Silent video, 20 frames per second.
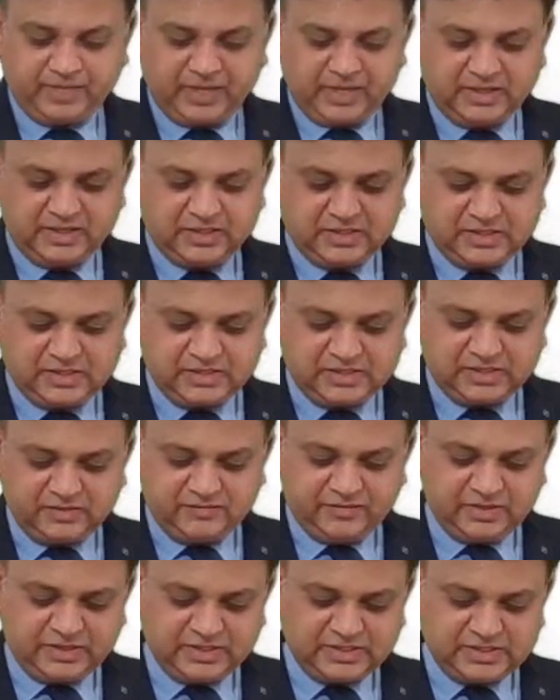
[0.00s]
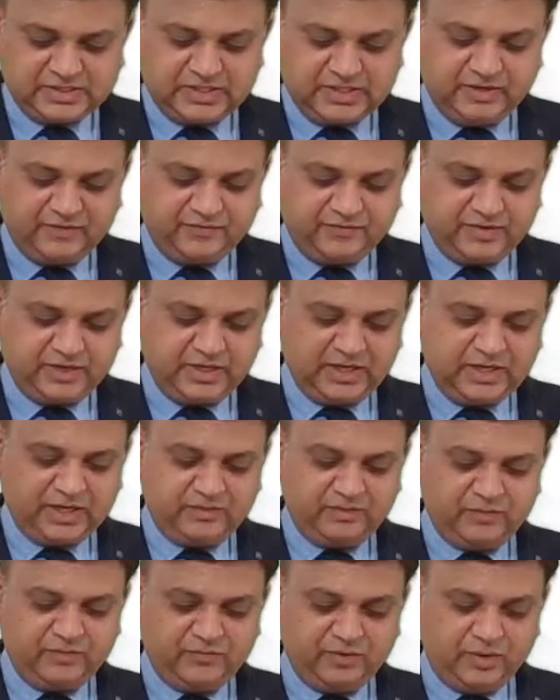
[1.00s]
This is the way the CFAT can
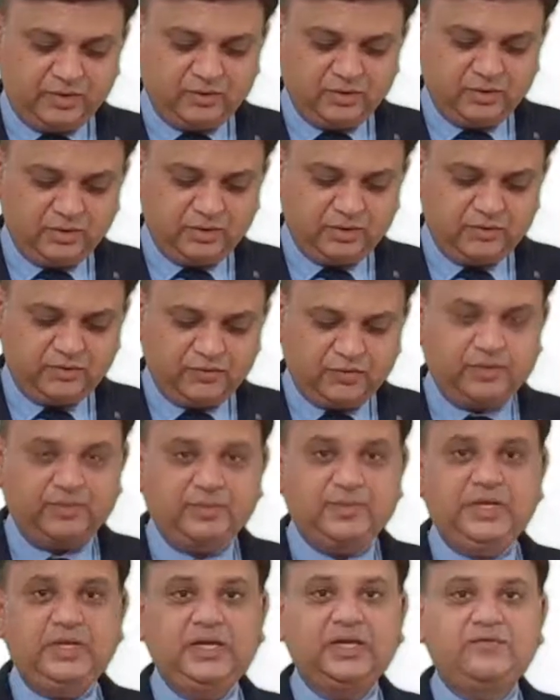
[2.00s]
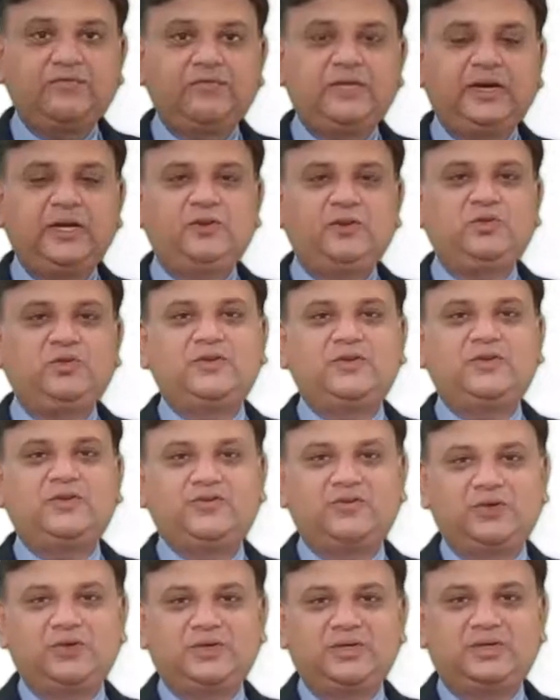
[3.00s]
be found from year 1 to year
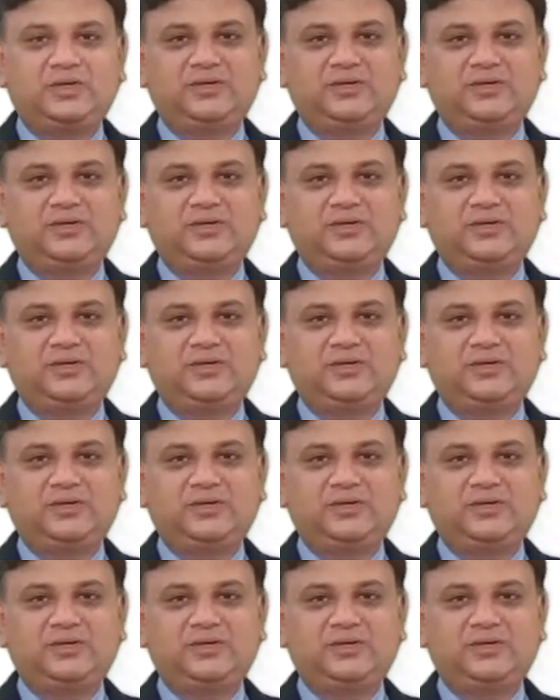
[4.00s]
4.